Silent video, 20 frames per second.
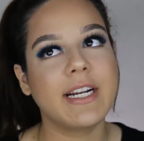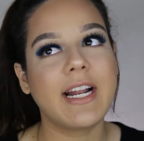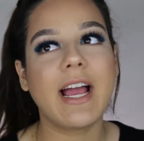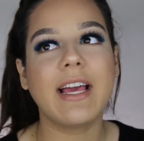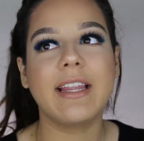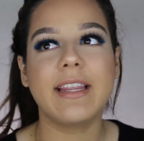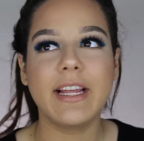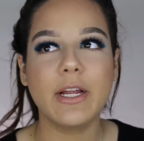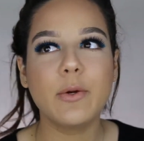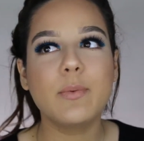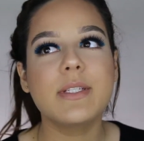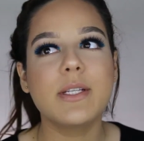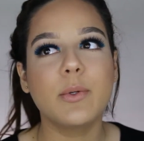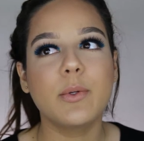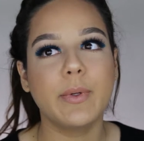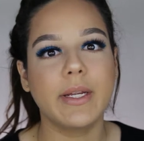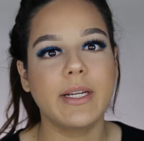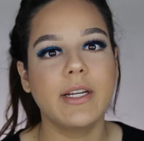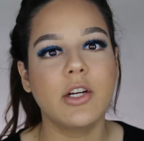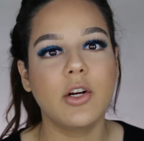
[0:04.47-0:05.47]
I think it was a
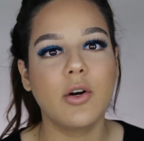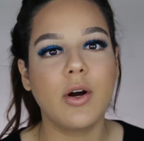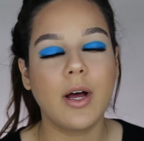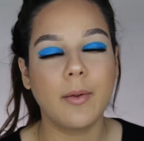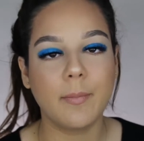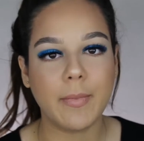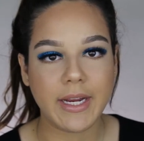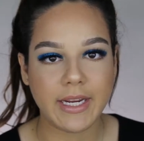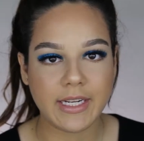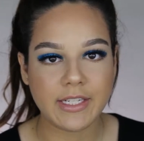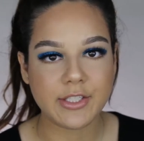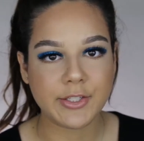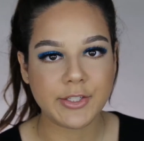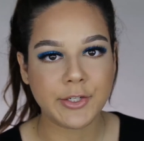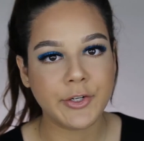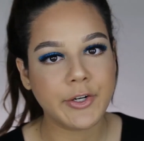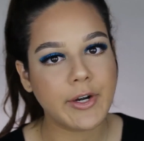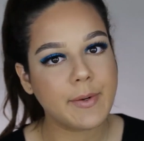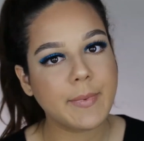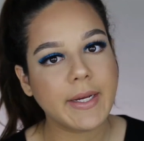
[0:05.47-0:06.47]
week ago, on my
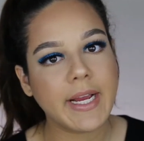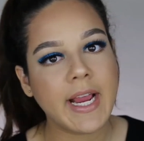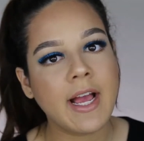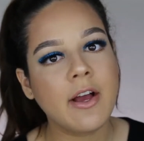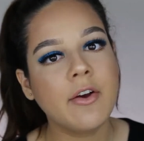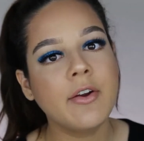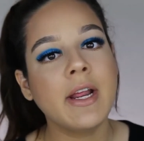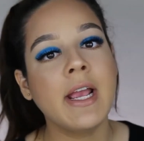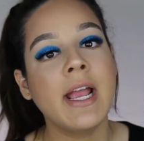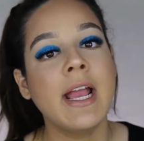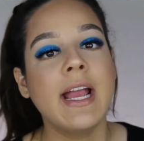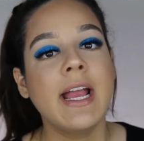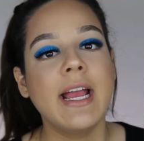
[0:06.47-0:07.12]
Instagram account.